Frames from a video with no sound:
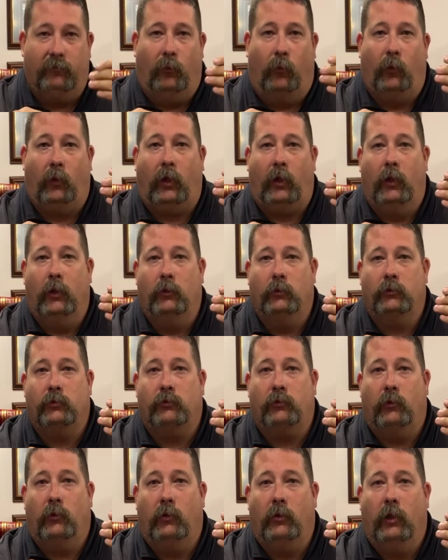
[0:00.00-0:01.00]
4 cones
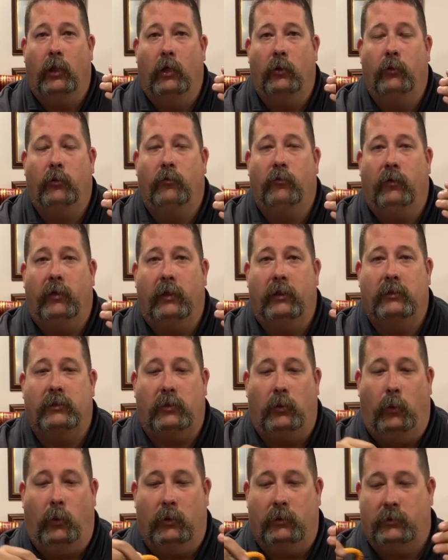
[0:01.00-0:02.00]
for 100 feet, and
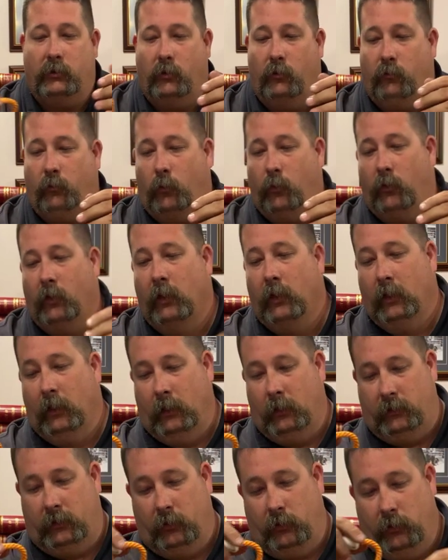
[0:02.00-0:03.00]
so on and so forth
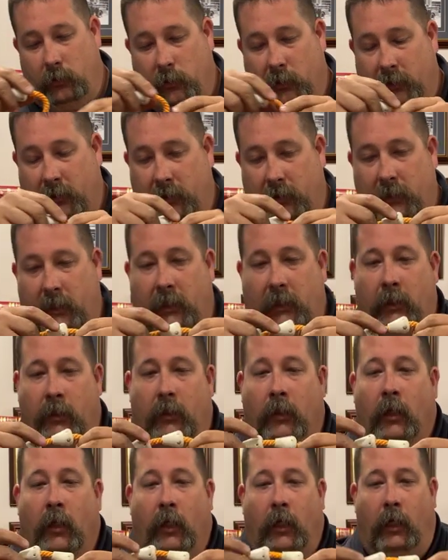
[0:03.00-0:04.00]
until you get to the
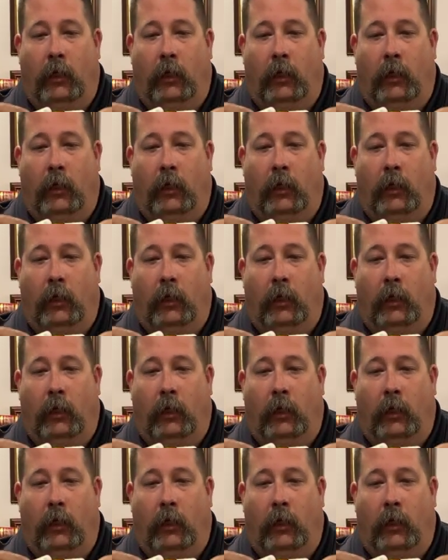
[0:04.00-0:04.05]
end.